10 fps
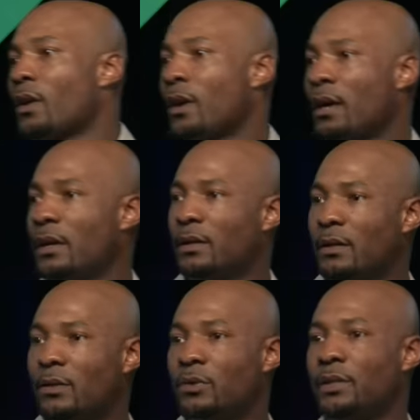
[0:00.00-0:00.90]

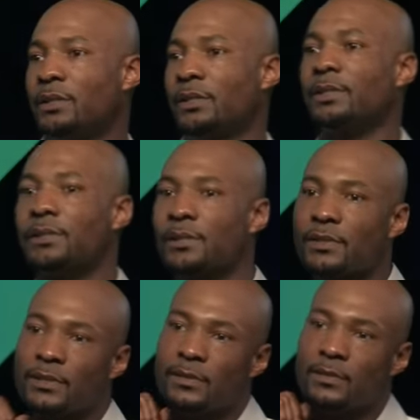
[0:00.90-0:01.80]
Hallelujah,
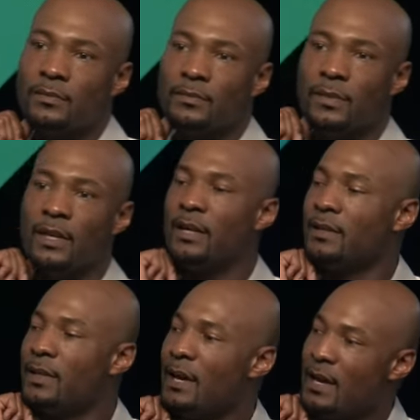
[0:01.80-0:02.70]
Jesus.
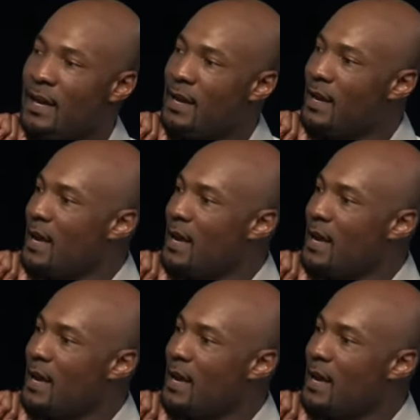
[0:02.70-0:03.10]
And I